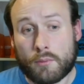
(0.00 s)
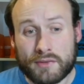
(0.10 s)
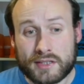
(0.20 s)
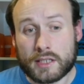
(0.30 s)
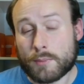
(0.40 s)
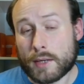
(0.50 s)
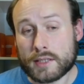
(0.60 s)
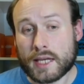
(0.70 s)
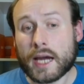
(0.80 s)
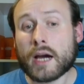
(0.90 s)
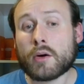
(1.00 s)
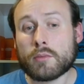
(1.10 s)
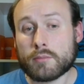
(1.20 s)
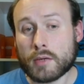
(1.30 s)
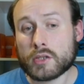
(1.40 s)
Obviously, depends
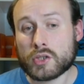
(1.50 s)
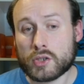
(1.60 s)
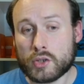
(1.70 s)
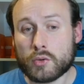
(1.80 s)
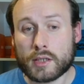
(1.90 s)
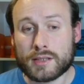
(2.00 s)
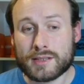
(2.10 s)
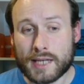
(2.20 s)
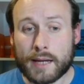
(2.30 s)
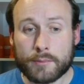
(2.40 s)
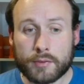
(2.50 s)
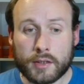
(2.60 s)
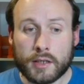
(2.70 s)
how much you can tap